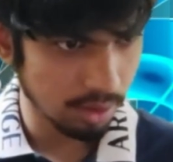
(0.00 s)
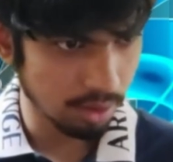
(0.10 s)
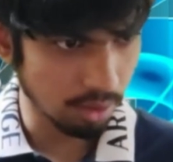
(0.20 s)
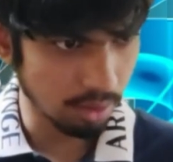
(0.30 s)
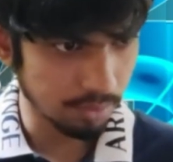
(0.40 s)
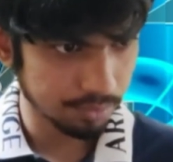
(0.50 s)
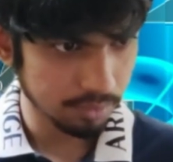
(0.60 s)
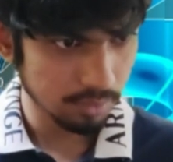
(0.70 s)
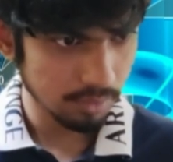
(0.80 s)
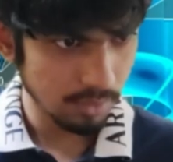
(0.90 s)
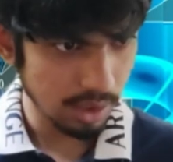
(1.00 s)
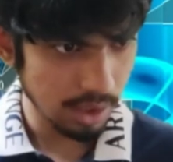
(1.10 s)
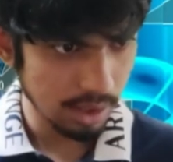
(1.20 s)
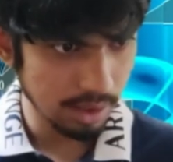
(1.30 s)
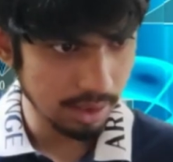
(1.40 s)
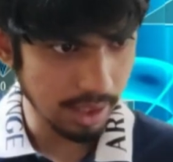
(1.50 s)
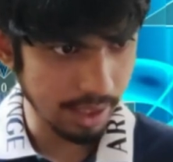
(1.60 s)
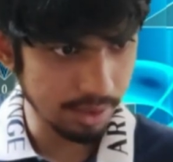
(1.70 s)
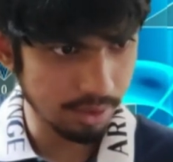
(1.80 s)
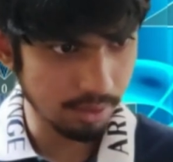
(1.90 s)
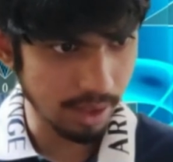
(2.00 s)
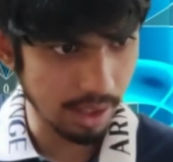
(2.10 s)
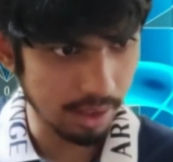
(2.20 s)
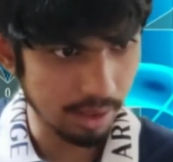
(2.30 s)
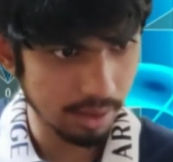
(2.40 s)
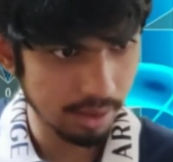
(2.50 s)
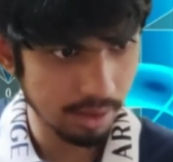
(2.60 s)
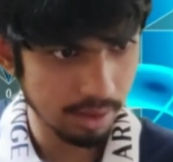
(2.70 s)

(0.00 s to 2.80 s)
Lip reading: So sine square